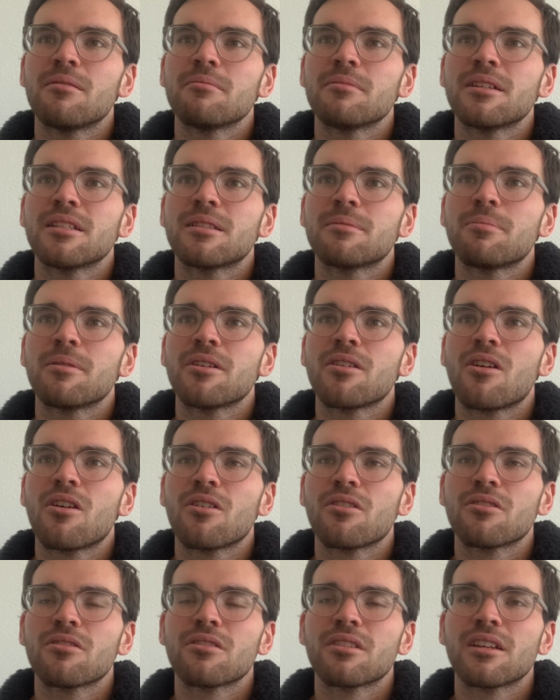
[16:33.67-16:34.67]
It's been
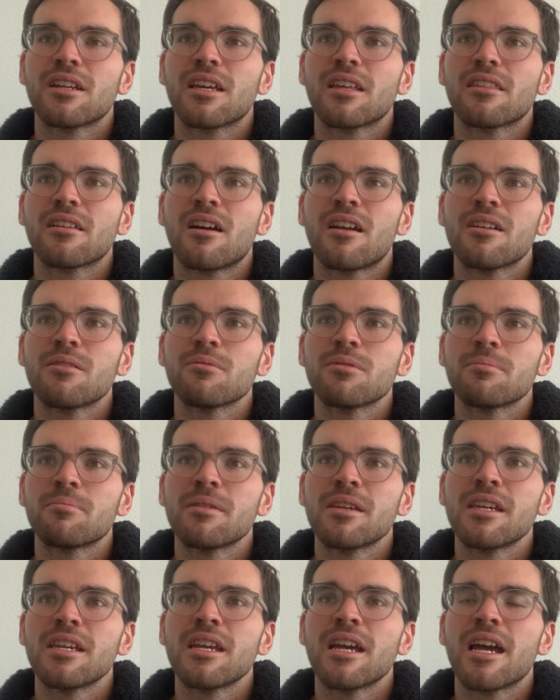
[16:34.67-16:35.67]
harder than I thought it would
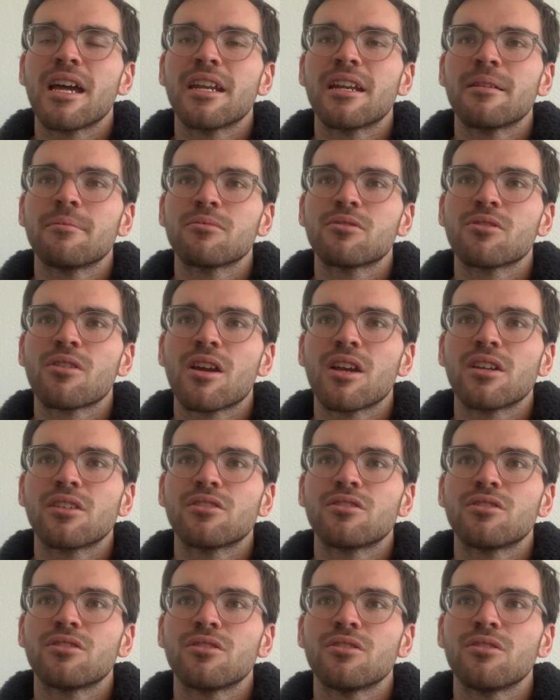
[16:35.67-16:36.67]
be, and I'm trying
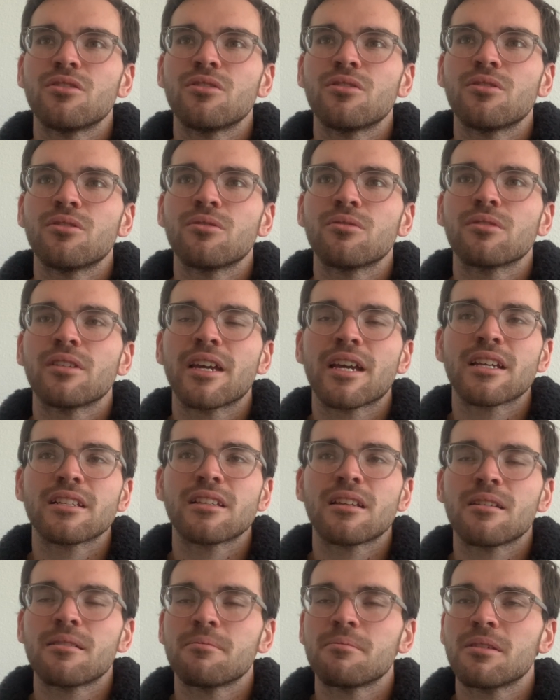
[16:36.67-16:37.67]
to, like I
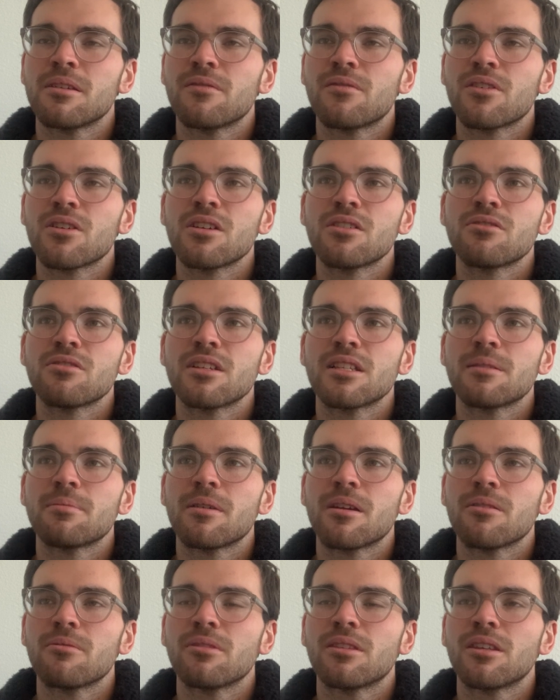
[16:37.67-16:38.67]
said, I'm being very
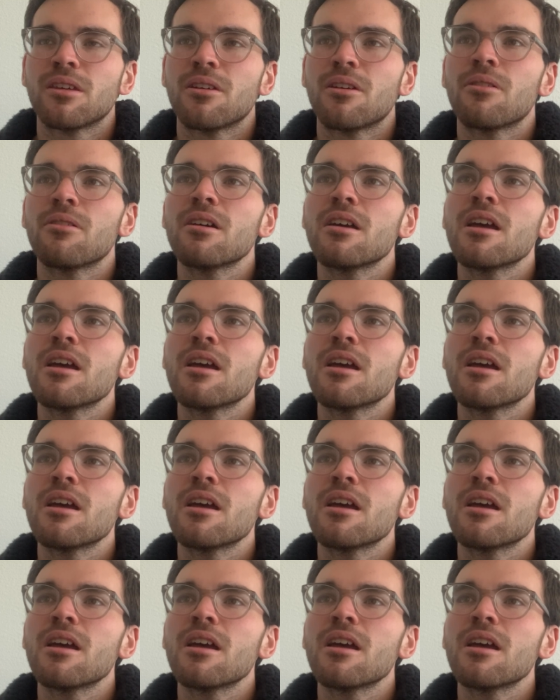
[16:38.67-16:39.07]
transparent with you.